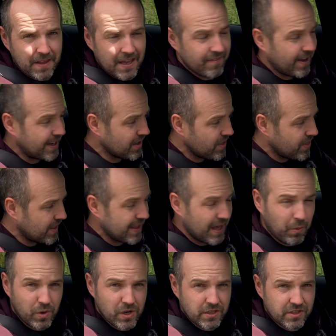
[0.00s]
In fact, I think
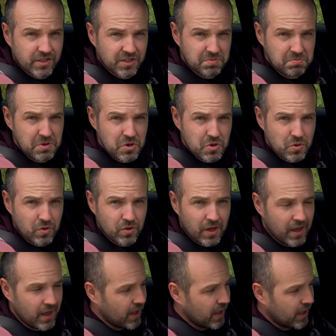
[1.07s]
that word smooth
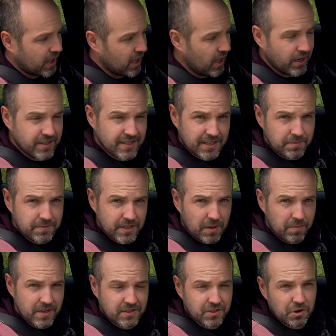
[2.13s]
kind of sums
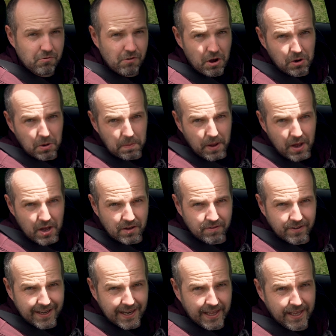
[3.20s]
up this Corolla
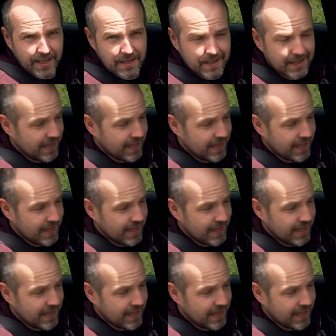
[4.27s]
perfectly.